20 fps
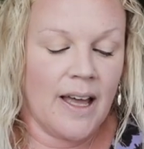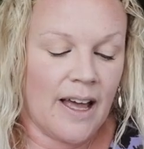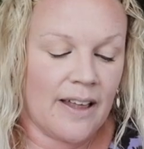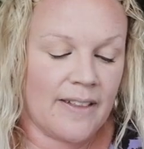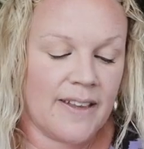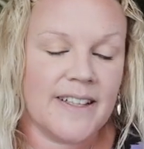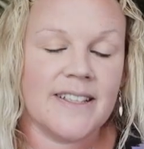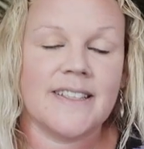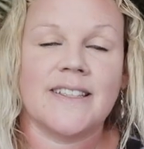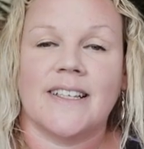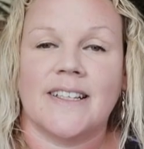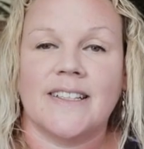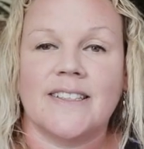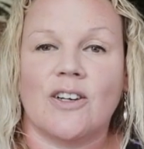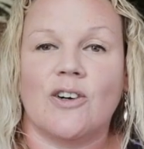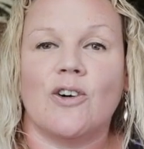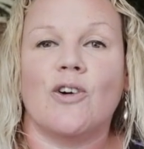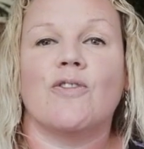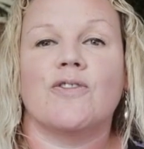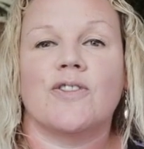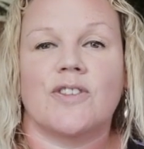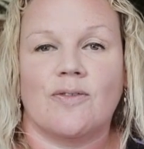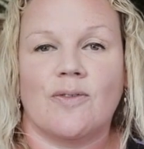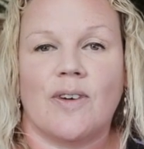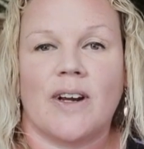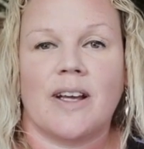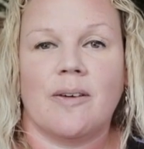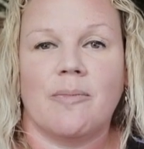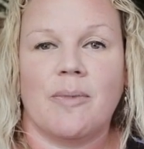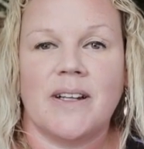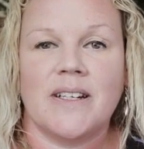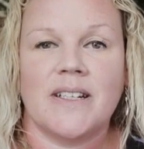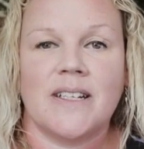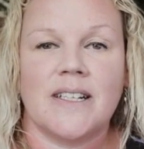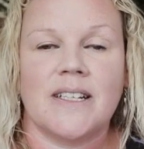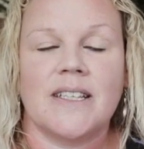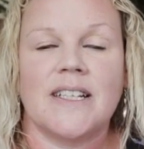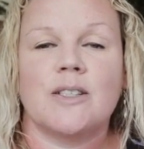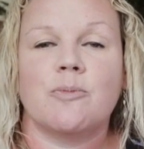and these things are often recommended.